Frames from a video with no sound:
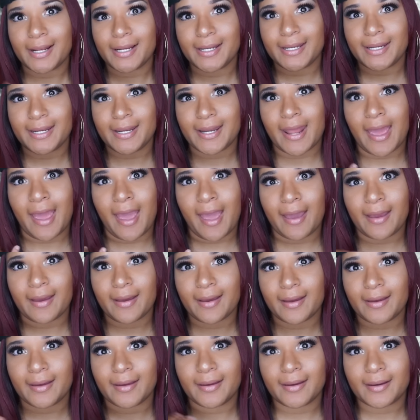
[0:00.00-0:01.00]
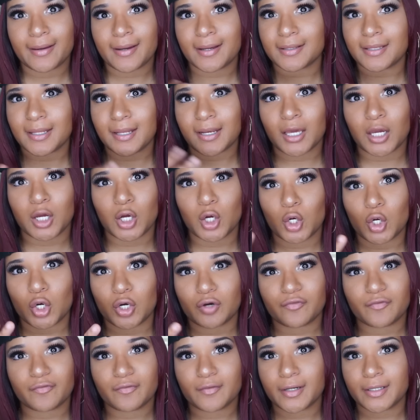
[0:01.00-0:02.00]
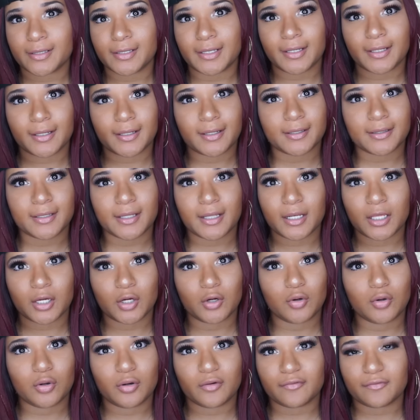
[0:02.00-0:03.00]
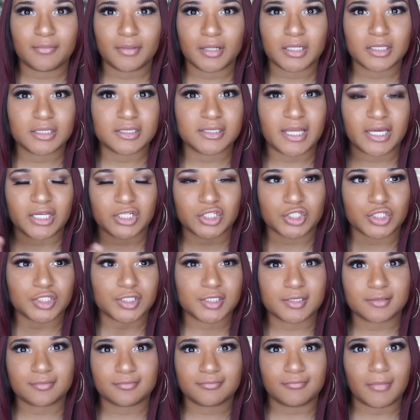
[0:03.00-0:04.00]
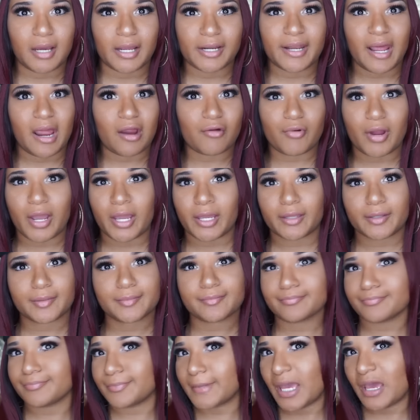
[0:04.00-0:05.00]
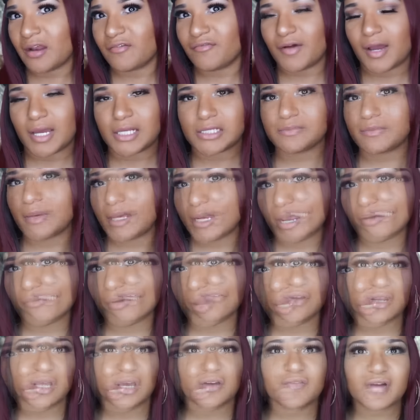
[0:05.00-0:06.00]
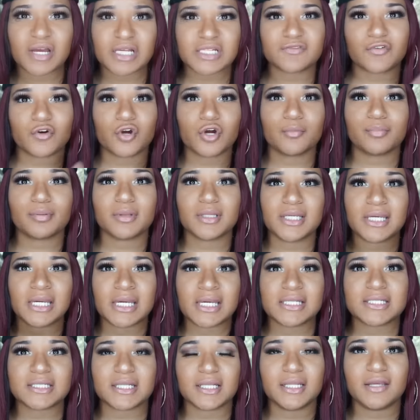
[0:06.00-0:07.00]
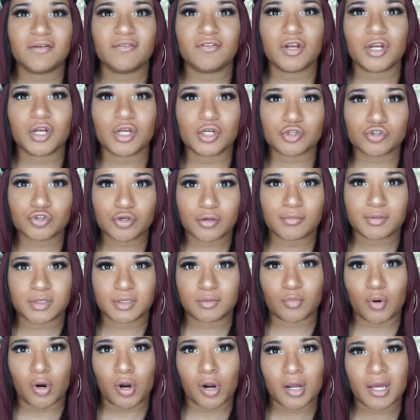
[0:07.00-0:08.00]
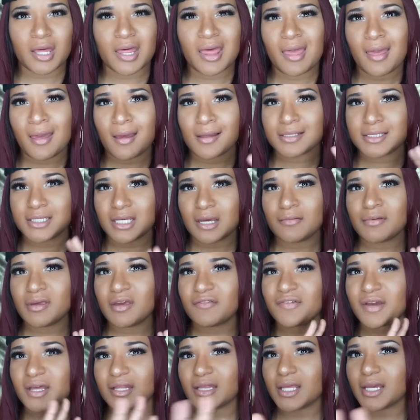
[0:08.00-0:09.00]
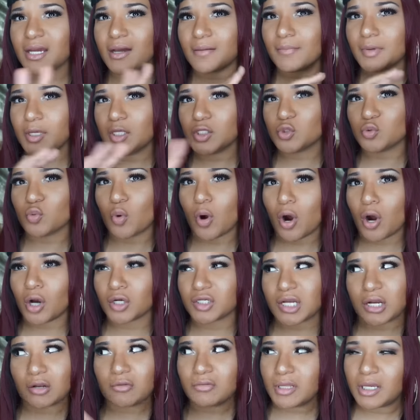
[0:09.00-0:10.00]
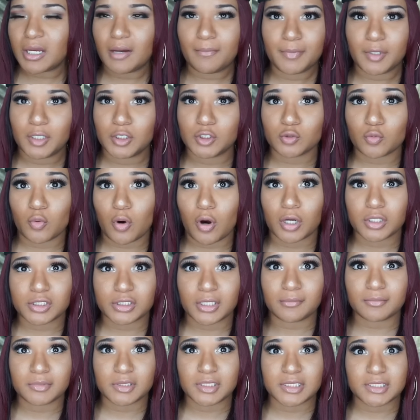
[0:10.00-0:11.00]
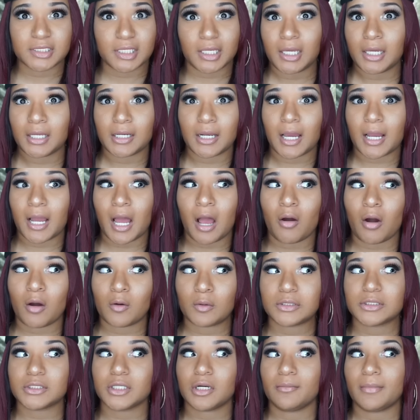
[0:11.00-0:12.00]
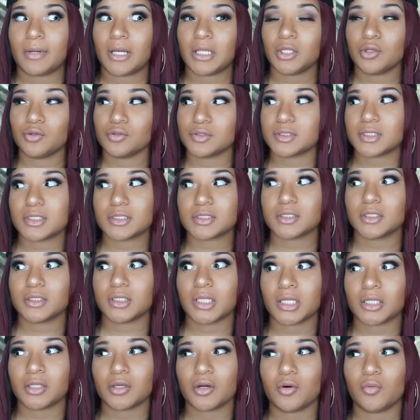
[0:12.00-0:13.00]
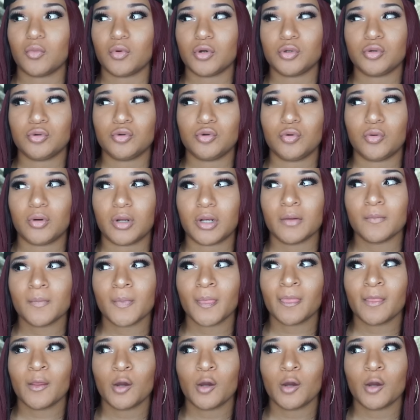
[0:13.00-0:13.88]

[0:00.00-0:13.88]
Nah. Cut that nigga off. Cut that nigga off. Because that's just my direct advice, my darling. If you guys have any advice for her, please leave it in the description bar. Tell me if y'all think I'm being too harsh. I don't think I'm being too harsh. I'm just saying, like, how I would tell my little sister, like, yo, what are you doing?